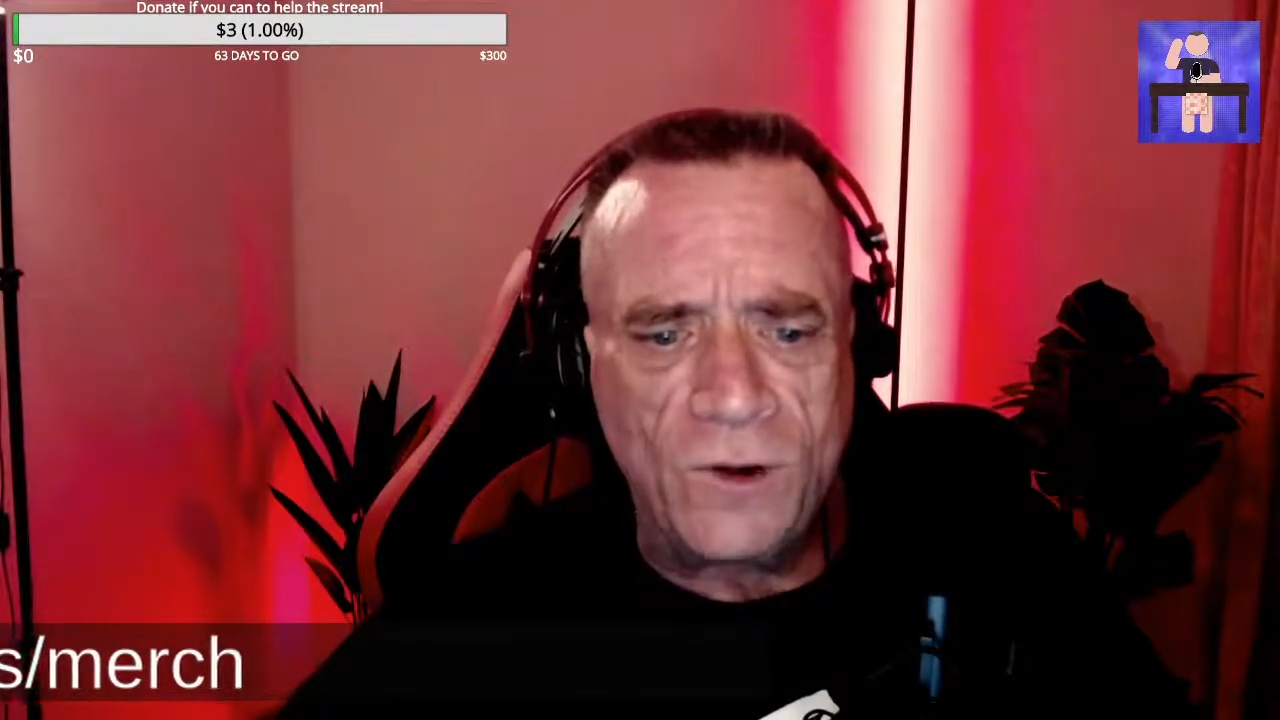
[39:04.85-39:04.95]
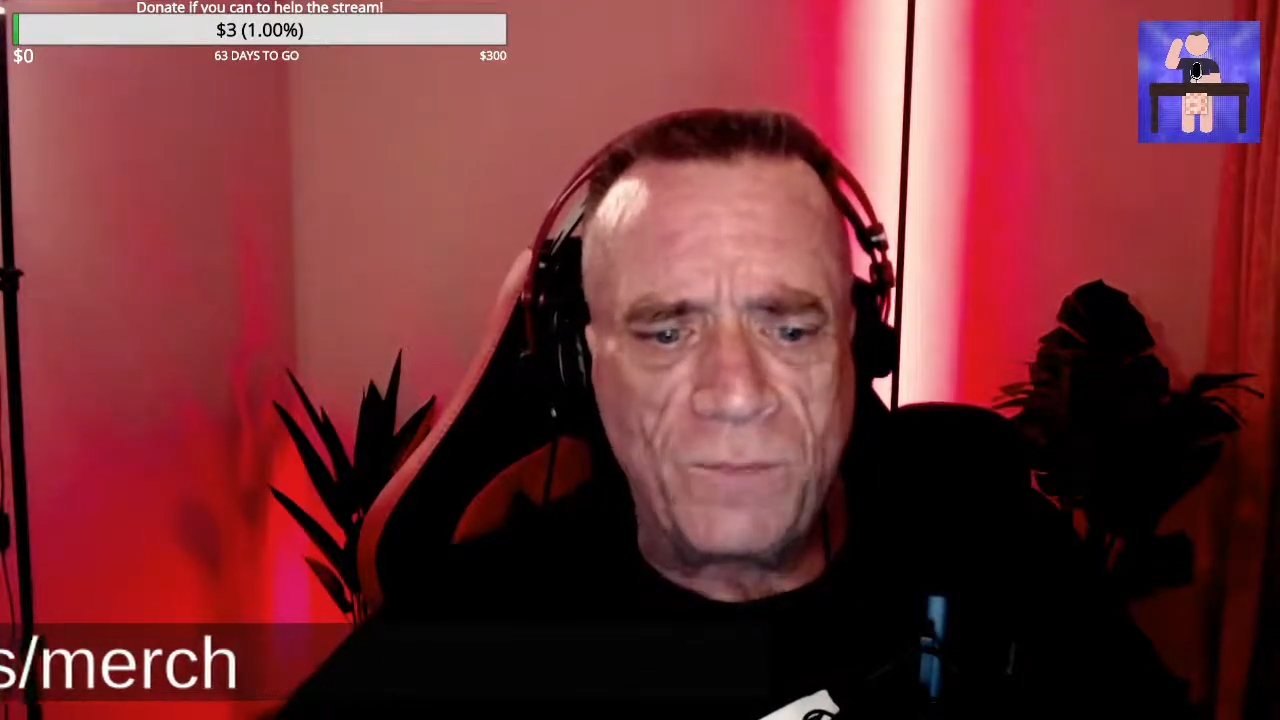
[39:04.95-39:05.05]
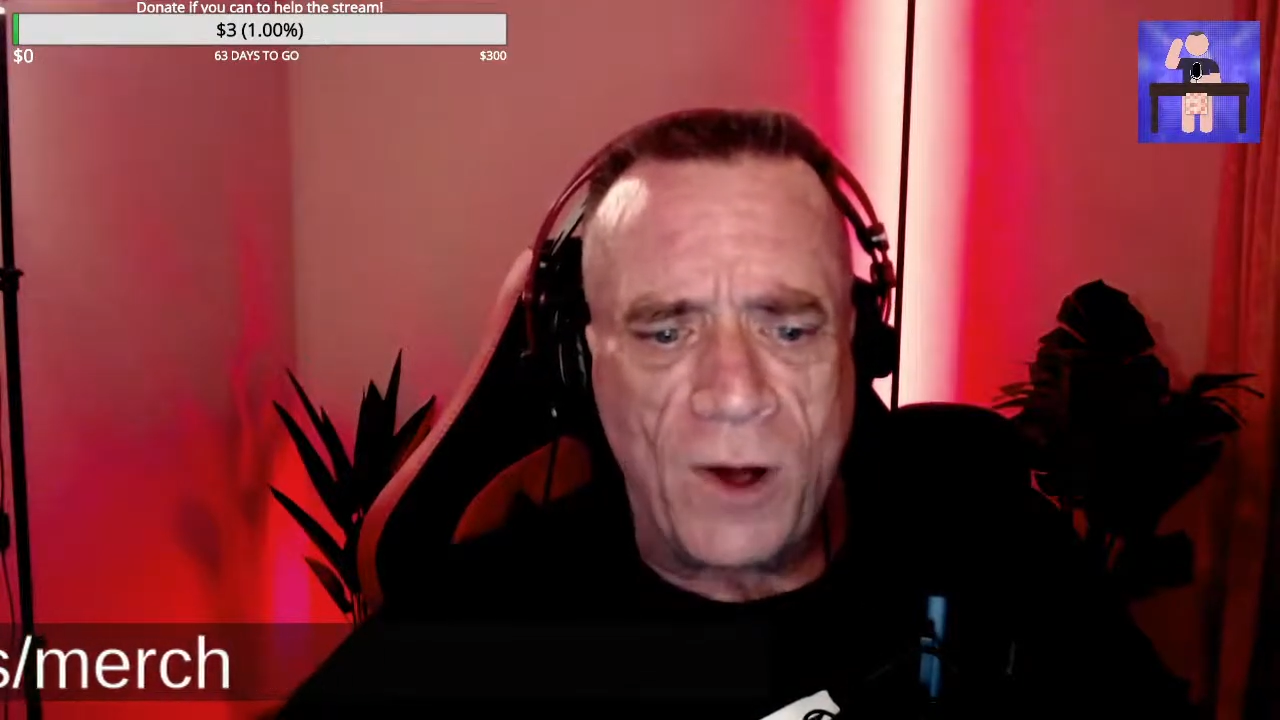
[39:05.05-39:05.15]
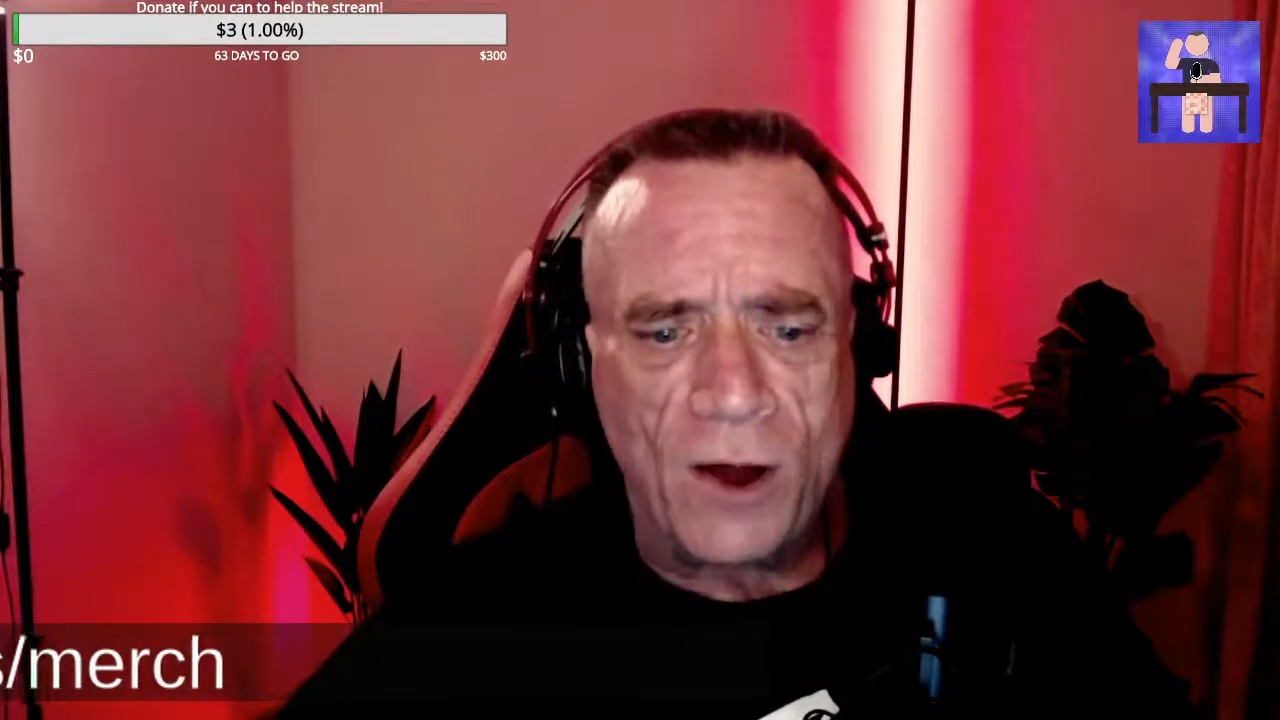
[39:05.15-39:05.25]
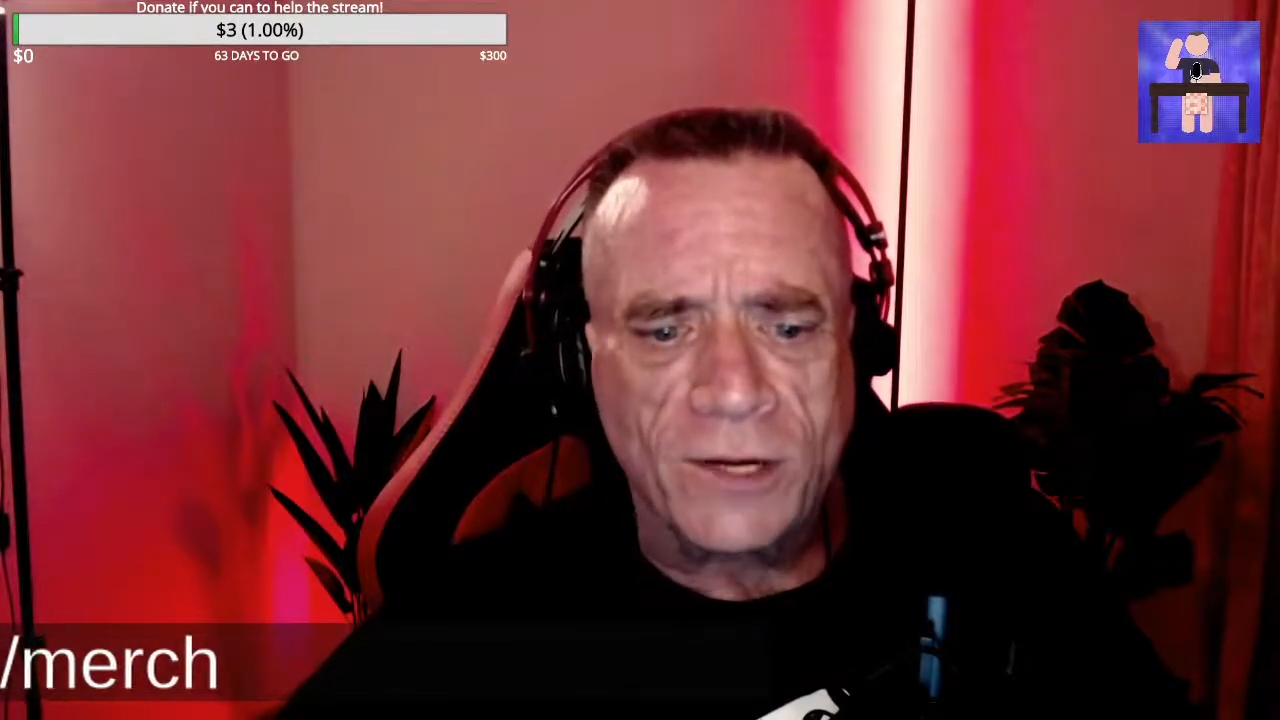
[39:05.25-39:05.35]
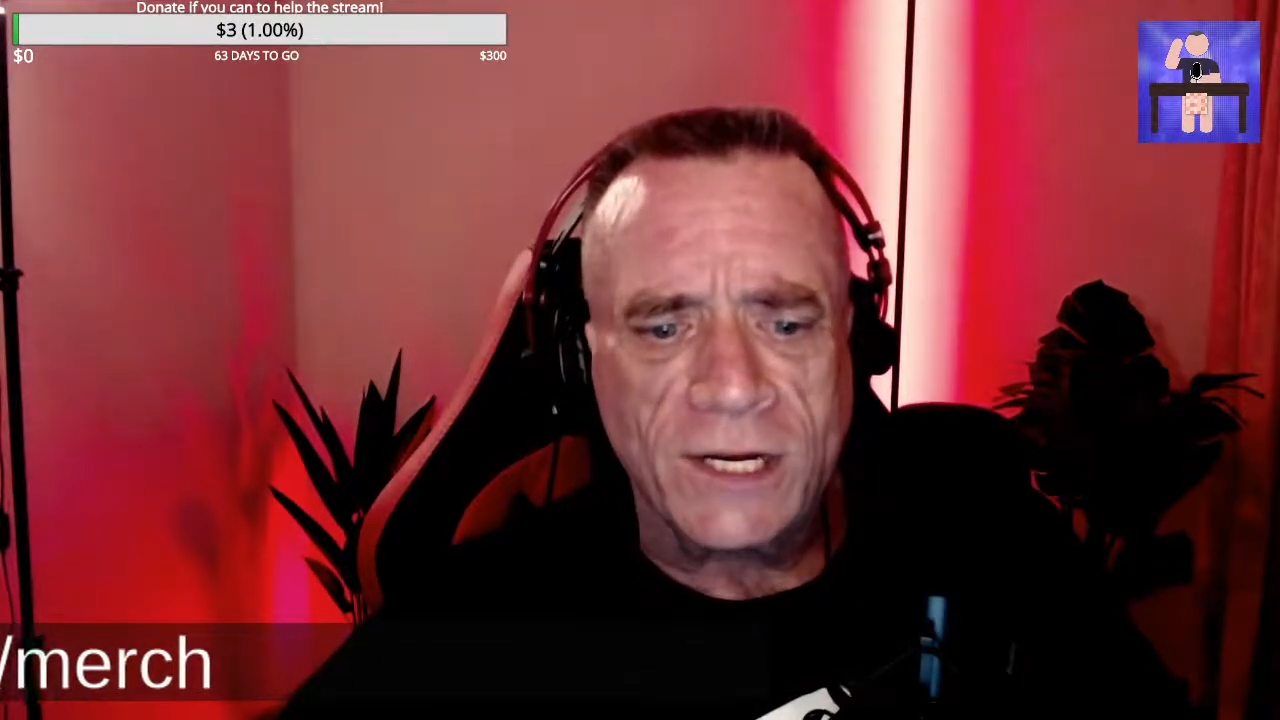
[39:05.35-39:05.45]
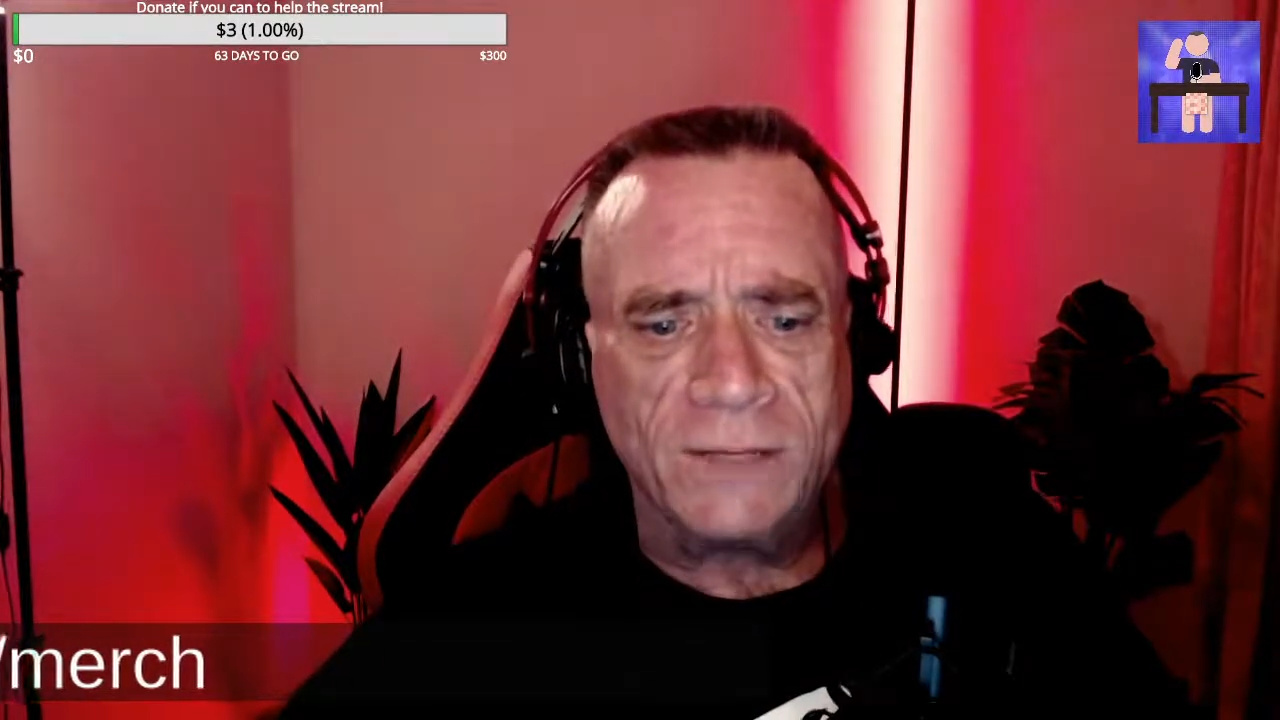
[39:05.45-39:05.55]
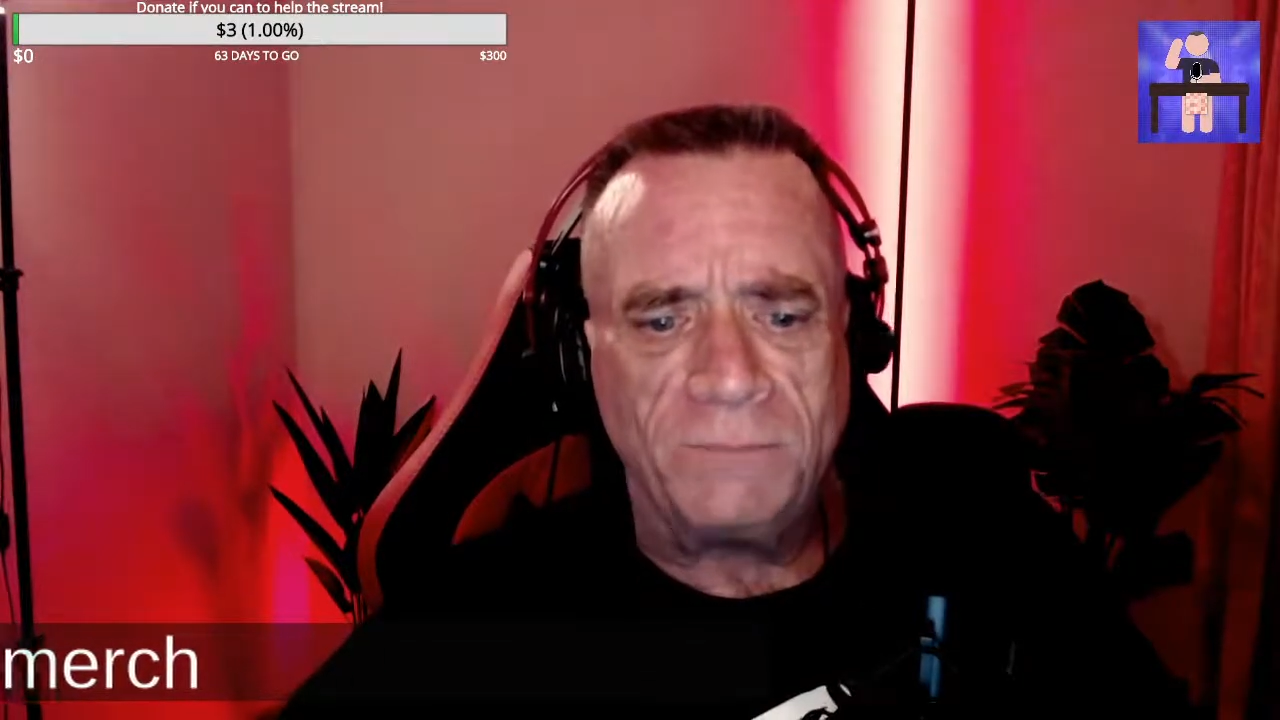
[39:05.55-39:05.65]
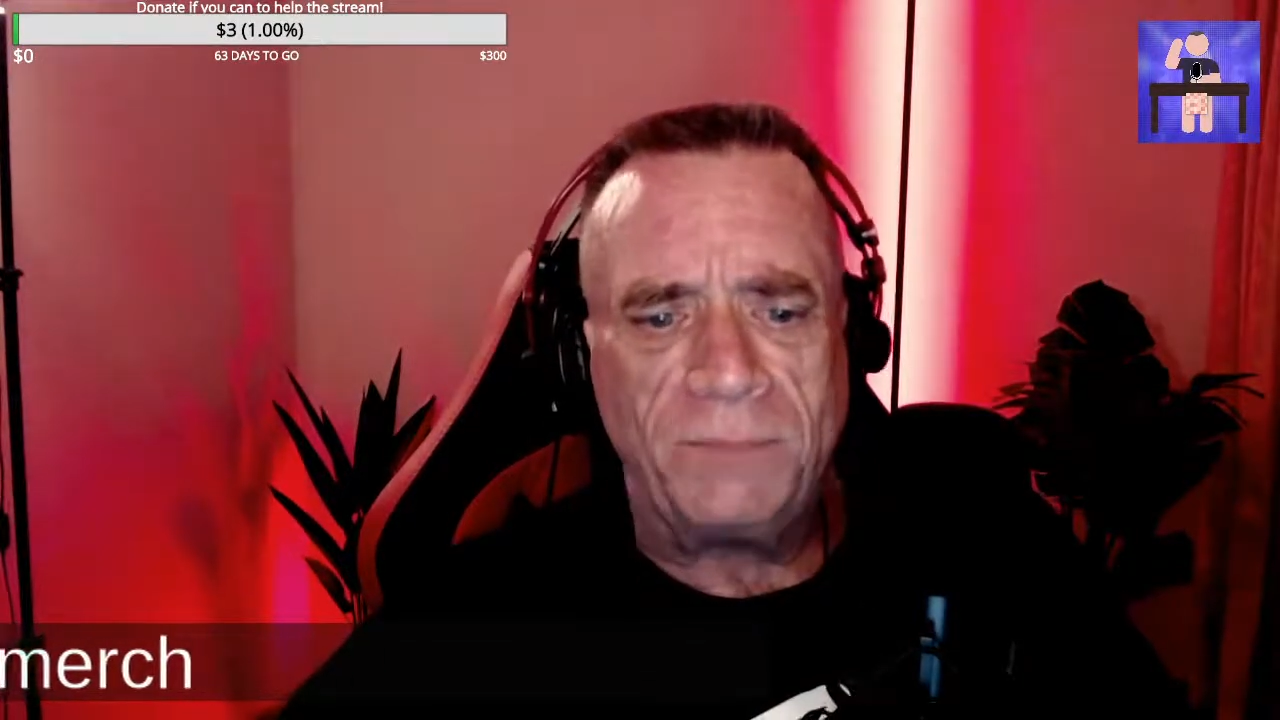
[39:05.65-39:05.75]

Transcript: parted